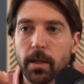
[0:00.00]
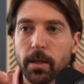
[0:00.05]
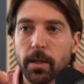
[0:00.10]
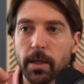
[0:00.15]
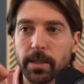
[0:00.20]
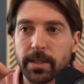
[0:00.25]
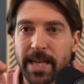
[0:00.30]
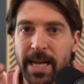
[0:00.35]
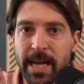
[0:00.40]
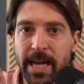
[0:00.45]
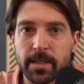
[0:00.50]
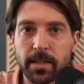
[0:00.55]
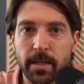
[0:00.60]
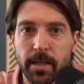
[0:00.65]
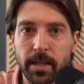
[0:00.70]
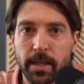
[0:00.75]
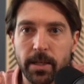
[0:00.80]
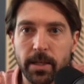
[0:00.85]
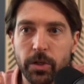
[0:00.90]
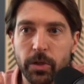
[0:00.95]
a task that
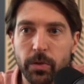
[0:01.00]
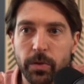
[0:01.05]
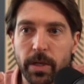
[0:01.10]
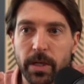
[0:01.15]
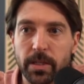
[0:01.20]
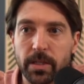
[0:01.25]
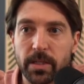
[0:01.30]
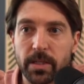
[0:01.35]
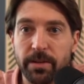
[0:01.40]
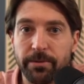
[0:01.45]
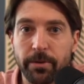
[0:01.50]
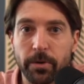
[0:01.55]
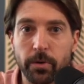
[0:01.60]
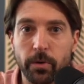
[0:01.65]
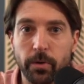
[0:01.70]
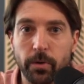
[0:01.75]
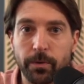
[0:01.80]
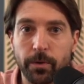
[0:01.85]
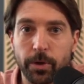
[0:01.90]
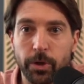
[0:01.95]
it can do that is difficult for